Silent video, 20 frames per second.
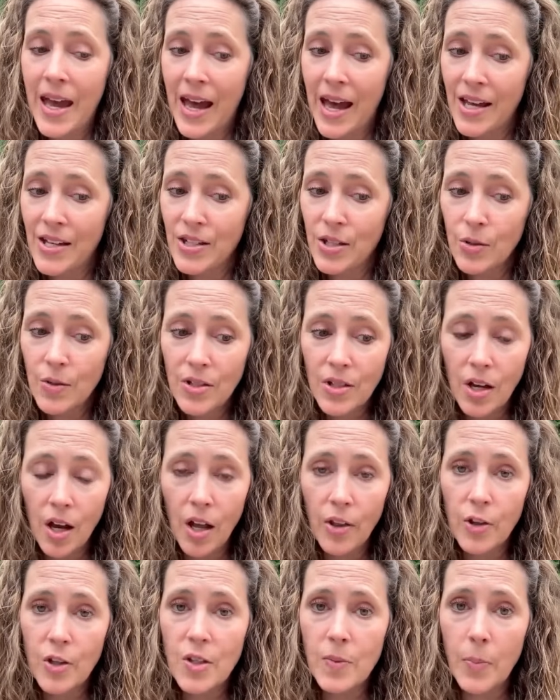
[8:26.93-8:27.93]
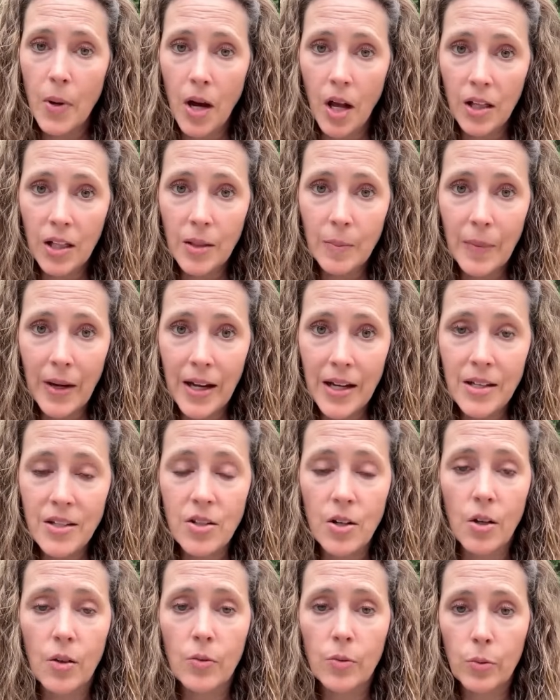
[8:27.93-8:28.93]
As you saw, those pollen mites
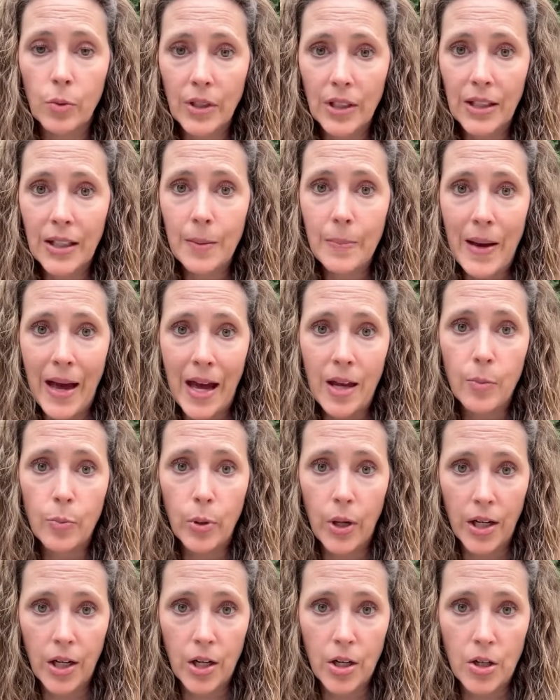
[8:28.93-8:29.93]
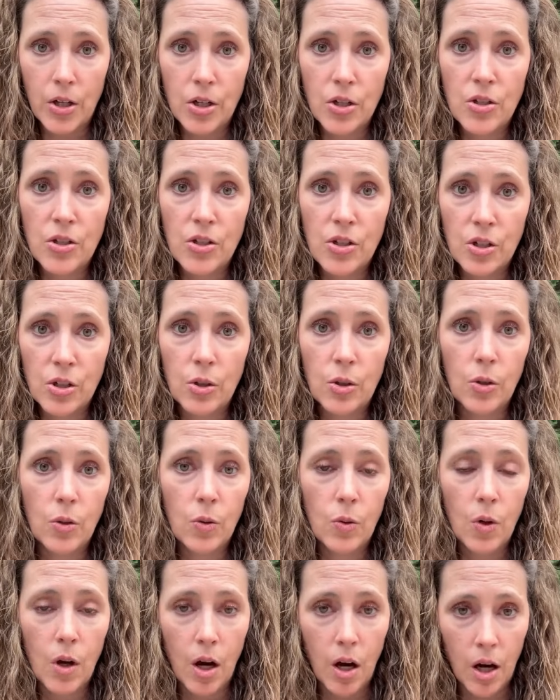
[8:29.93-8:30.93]
are really bad predators
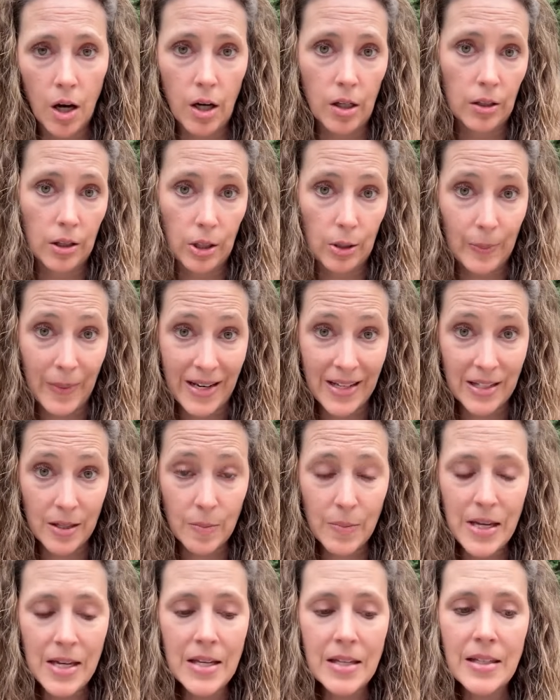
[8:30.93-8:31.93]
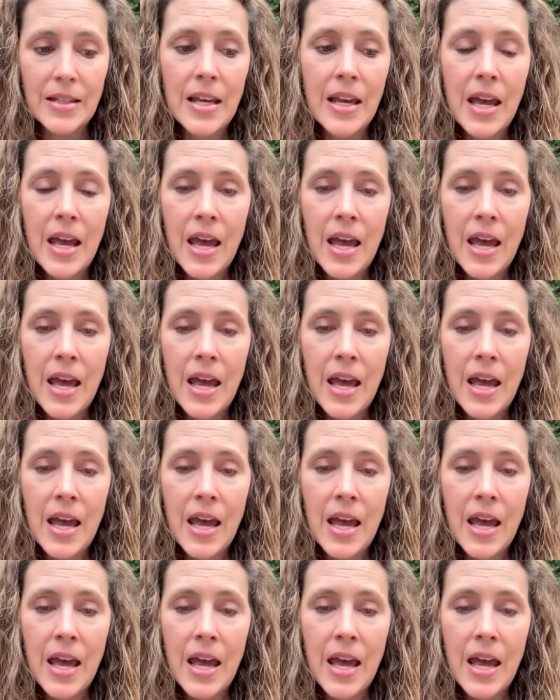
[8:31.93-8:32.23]
to our little mason bees.